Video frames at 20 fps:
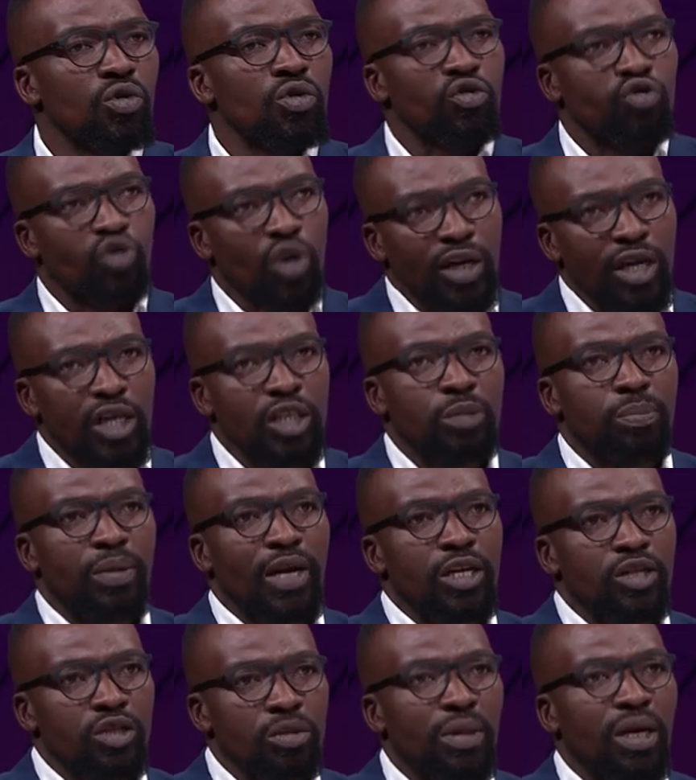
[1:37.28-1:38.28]
you, you're trying to
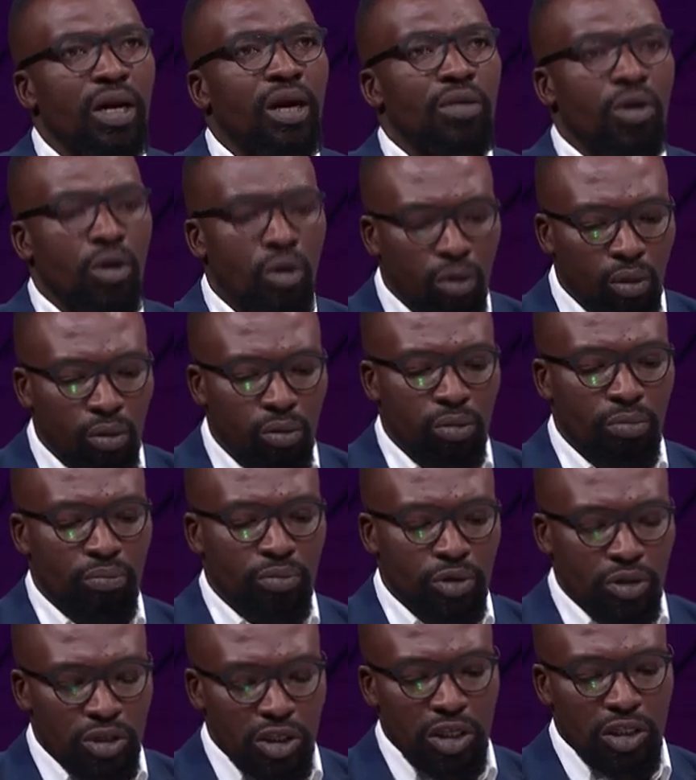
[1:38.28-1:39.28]
explain to me how the whole
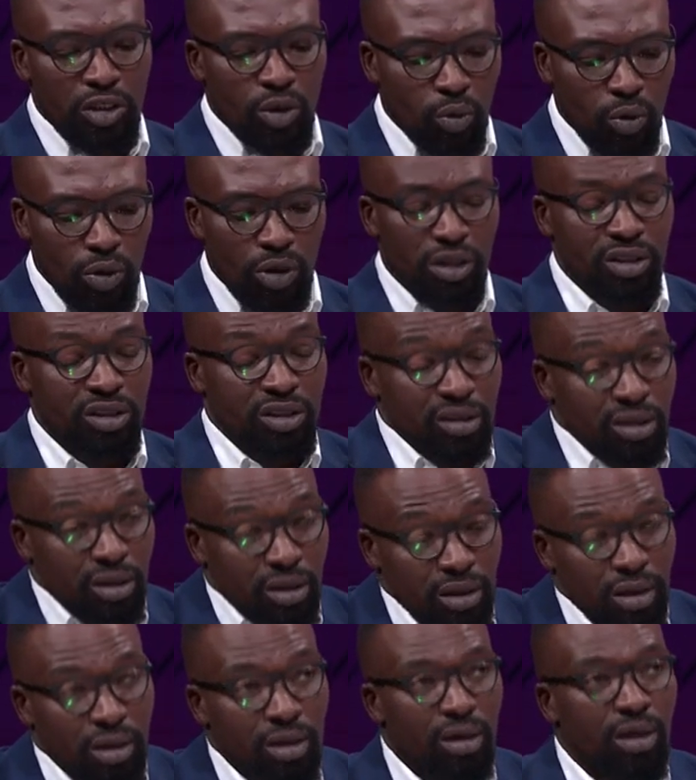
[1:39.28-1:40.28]
procedure works,
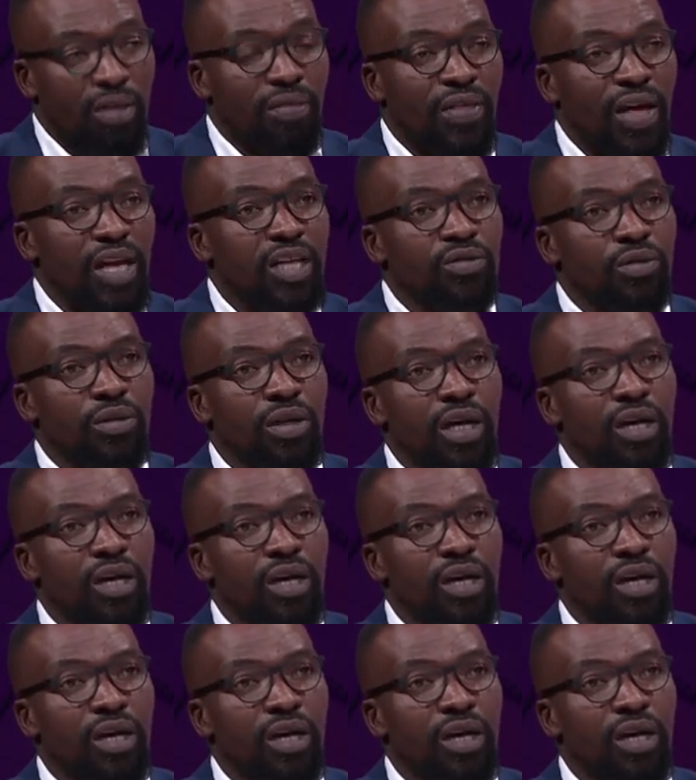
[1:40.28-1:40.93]
and thanks